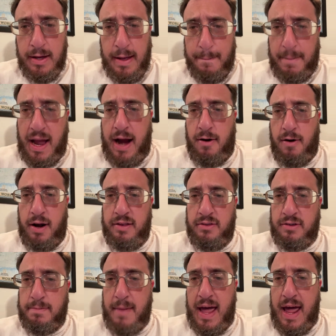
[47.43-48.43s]

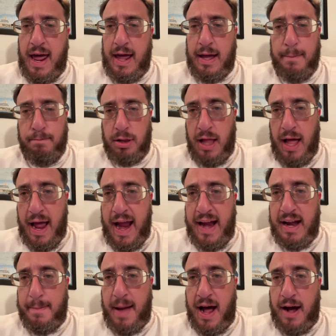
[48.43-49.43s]
Parents may
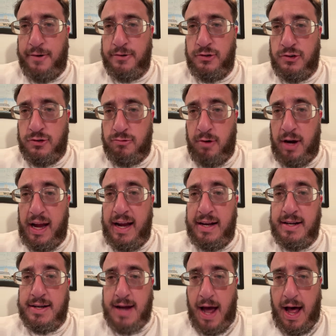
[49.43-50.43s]
complain about
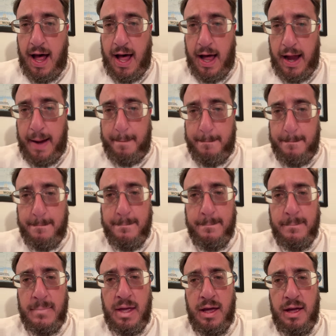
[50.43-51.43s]
screen time,
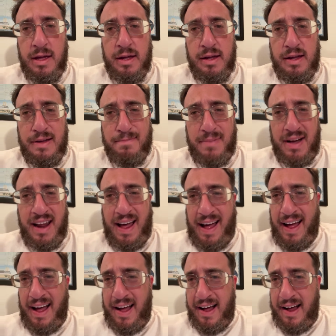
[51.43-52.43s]
but
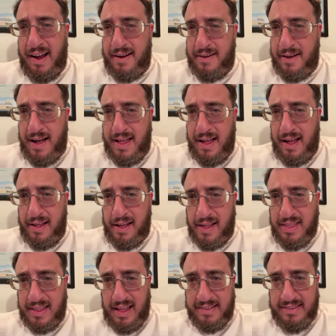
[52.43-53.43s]
I don't know. I
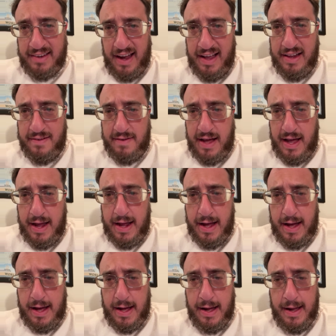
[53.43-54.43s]
think that's kind of
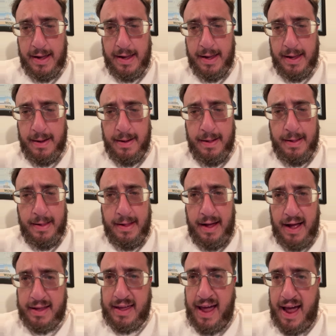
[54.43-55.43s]
a
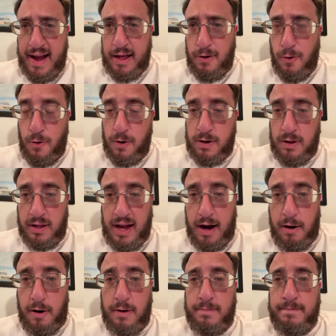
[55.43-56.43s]
categorical
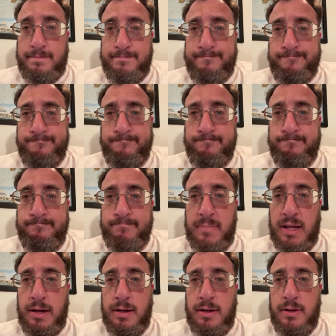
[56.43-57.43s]
error.
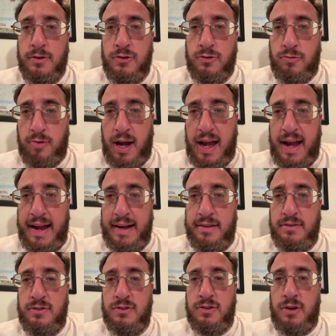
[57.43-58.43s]

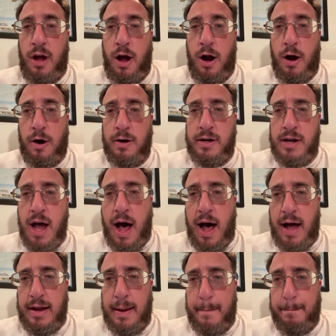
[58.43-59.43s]
Screens are
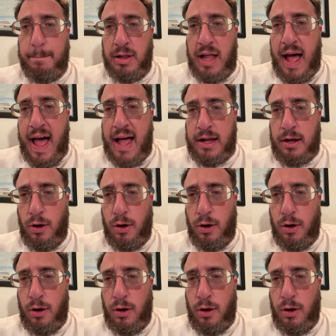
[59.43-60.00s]
not black